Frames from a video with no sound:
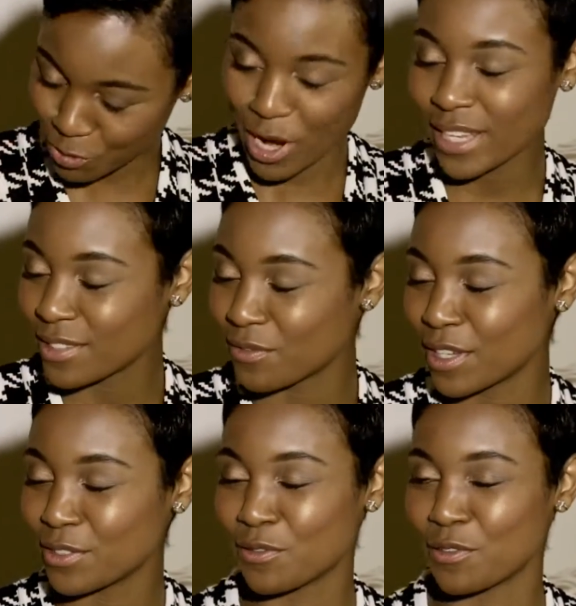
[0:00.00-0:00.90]
right in
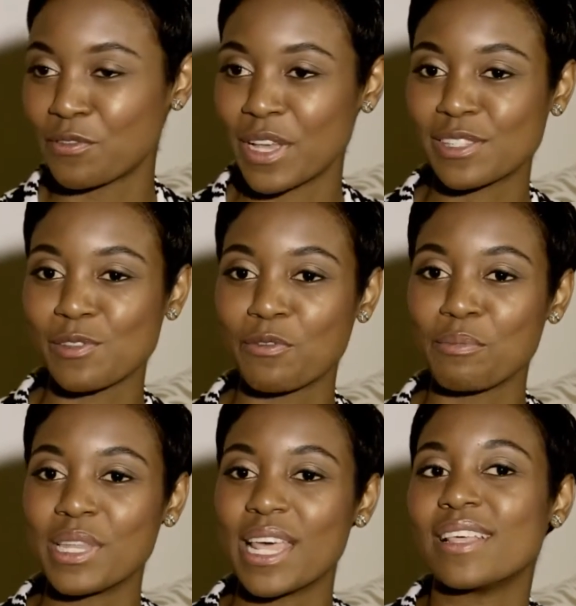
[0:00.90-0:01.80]
front of your face. So
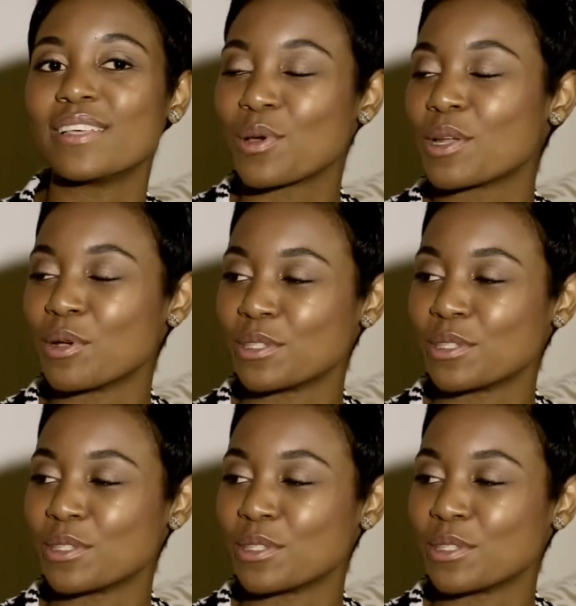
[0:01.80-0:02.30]
for me, yeah, that's what it